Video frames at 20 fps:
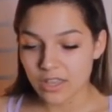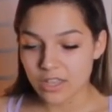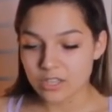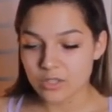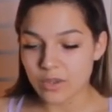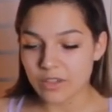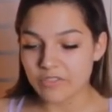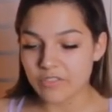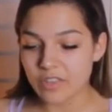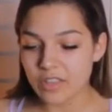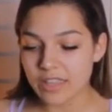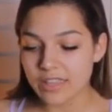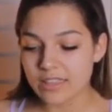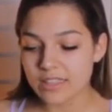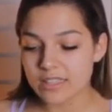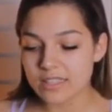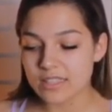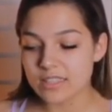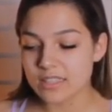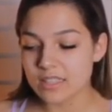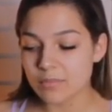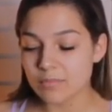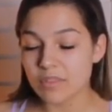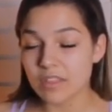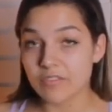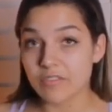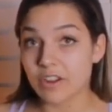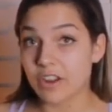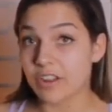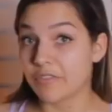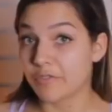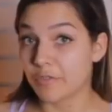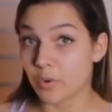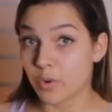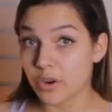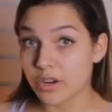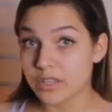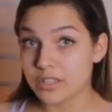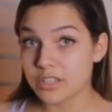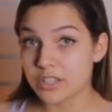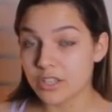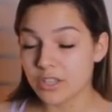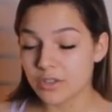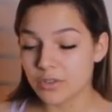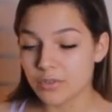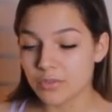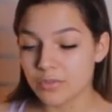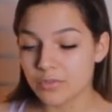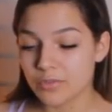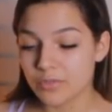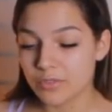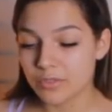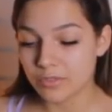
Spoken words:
So I feel like this is something foreign to you,